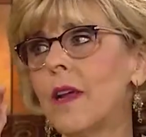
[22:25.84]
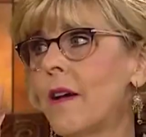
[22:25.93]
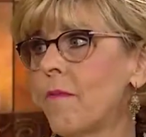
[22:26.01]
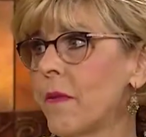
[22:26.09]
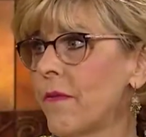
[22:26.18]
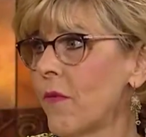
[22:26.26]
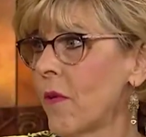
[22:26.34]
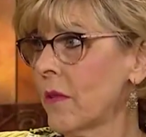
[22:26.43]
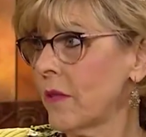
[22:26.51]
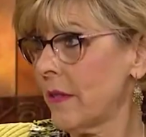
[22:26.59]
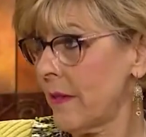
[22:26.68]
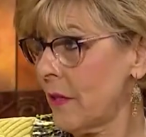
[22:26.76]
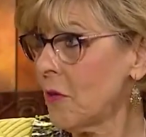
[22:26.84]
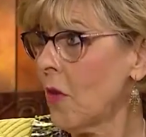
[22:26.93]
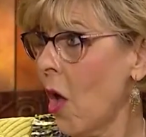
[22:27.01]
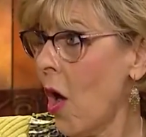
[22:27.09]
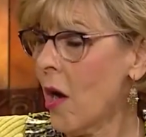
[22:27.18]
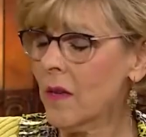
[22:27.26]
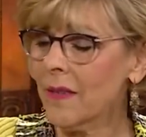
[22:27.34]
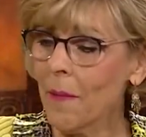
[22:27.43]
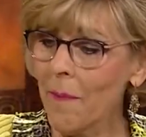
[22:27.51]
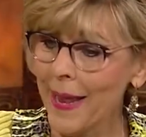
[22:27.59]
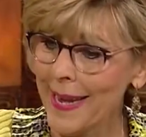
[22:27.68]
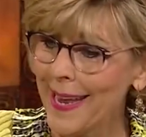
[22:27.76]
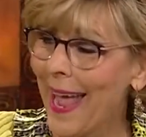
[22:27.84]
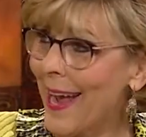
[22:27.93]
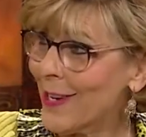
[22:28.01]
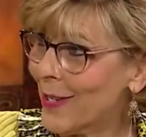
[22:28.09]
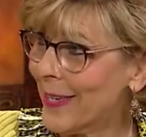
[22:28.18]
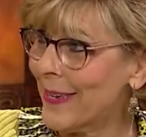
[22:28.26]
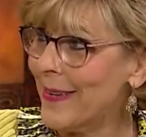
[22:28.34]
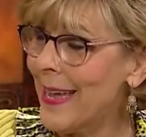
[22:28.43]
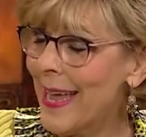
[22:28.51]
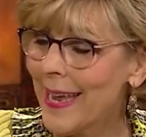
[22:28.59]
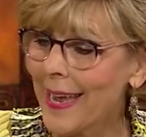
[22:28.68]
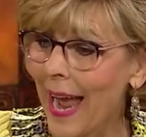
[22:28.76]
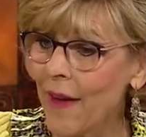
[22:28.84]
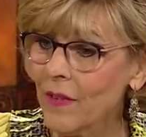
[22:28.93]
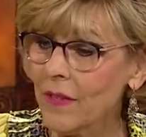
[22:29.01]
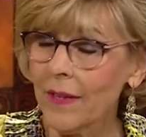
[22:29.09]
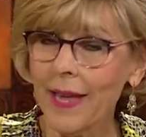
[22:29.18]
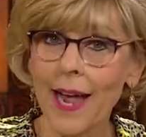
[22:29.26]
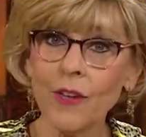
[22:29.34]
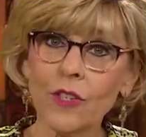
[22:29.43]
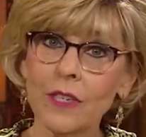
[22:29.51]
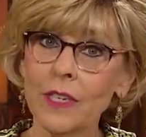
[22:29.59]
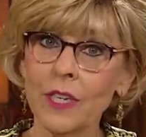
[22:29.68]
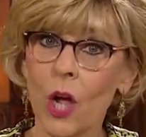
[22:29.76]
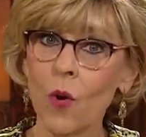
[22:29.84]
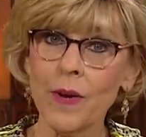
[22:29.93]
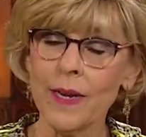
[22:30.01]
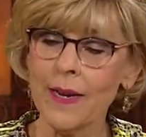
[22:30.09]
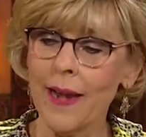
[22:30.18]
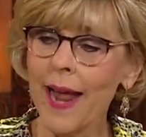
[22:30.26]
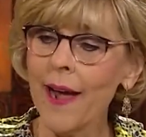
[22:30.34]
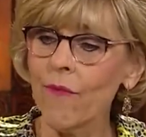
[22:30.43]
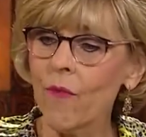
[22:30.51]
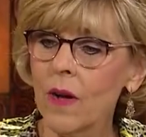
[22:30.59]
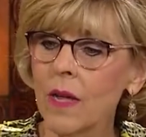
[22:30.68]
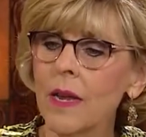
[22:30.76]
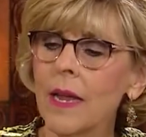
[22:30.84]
enough, before too long, yep. somebody actually gave us a couch, didn't know we didn't have one.